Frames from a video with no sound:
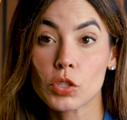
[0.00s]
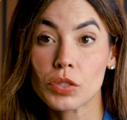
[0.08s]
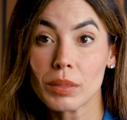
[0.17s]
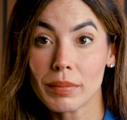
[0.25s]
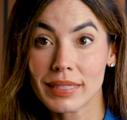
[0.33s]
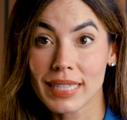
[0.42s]
is
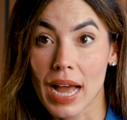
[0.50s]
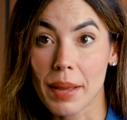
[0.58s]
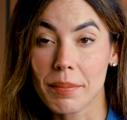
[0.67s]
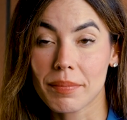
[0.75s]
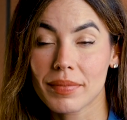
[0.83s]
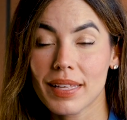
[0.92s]
treatment
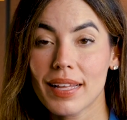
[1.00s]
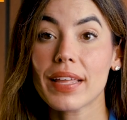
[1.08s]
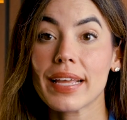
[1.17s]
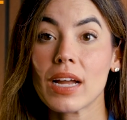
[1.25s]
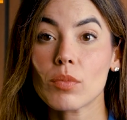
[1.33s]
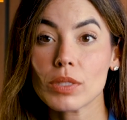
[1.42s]
time. Did
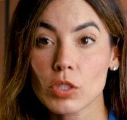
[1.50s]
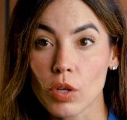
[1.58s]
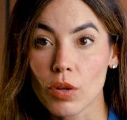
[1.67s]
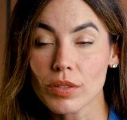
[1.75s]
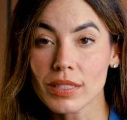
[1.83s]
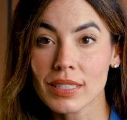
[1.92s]
they get
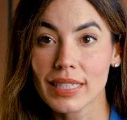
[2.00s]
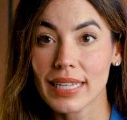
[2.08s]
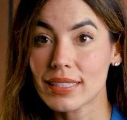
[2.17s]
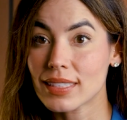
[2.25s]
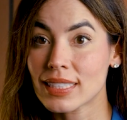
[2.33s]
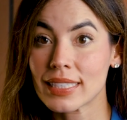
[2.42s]
results
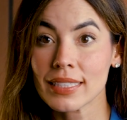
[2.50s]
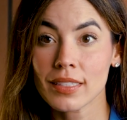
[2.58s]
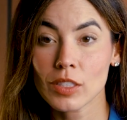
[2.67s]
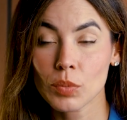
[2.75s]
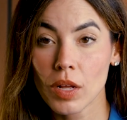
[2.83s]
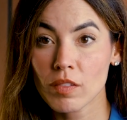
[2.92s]
in
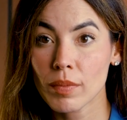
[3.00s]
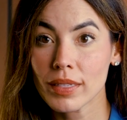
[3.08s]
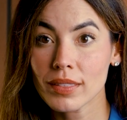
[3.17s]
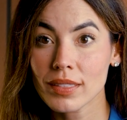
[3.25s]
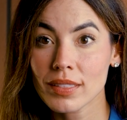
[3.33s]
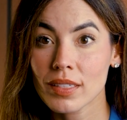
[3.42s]
6 to 12
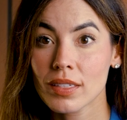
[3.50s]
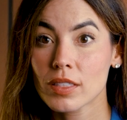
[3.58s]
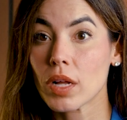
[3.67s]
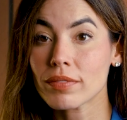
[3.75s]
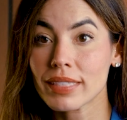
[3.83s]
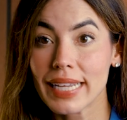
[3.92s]
months,
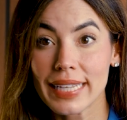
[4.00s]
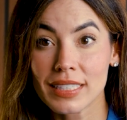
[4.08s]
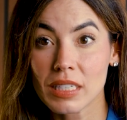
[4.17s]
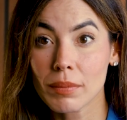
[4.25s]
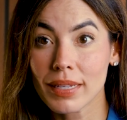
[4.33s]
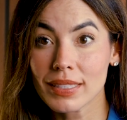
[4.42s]
12 to
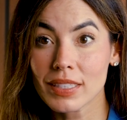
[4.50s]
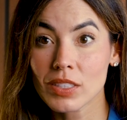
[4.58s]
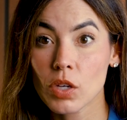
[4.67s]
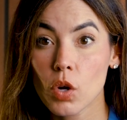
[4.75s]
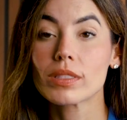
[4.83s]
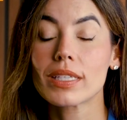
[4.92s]
18
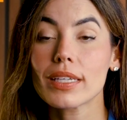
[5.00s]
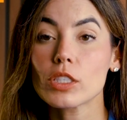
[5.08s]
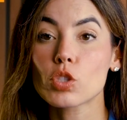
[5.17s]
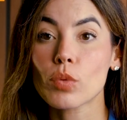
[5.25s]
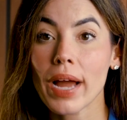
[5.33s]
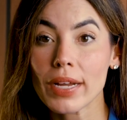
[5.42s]
months, or did
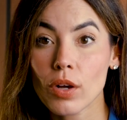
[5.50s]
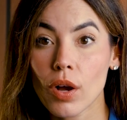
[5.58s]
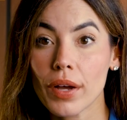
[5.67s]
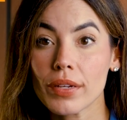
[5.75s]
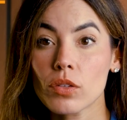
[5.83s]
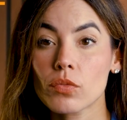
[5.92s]
it drag
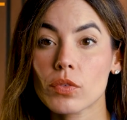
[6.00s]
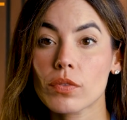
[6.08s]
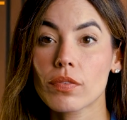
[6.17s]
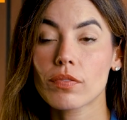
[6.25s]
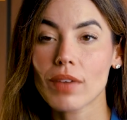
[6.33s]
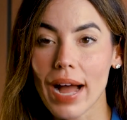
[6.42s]
on
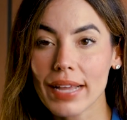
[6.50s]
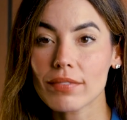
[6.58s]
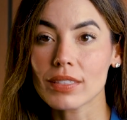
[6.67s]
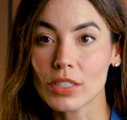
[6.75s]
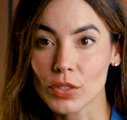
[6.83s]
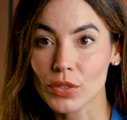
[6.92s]
for
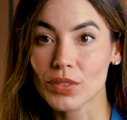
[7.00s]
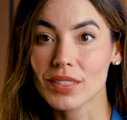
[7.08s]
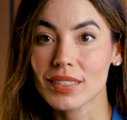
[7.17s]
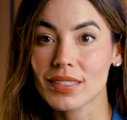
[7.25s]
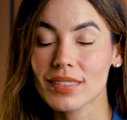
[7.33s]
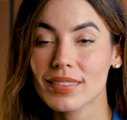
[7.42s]
5
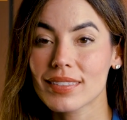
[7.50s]
years?